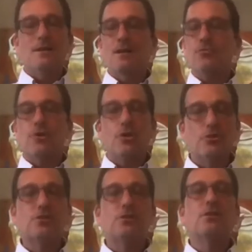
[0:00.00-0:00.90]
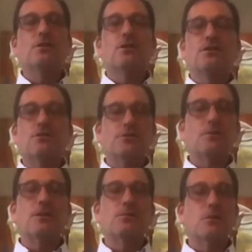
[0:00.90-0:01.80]
a rehearsal for
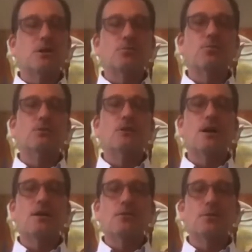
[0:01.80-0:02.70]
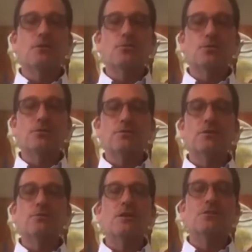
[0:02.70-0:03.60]
something much more dire and much more
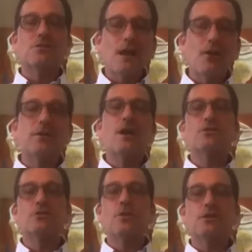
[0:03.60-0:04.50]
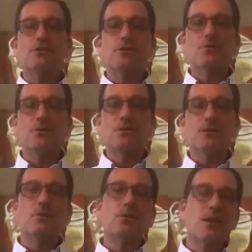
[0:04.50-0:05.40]
severe because of the health consequences that we're
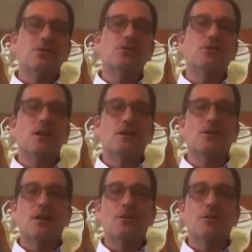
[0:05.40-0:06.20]
dealing with, not just the economic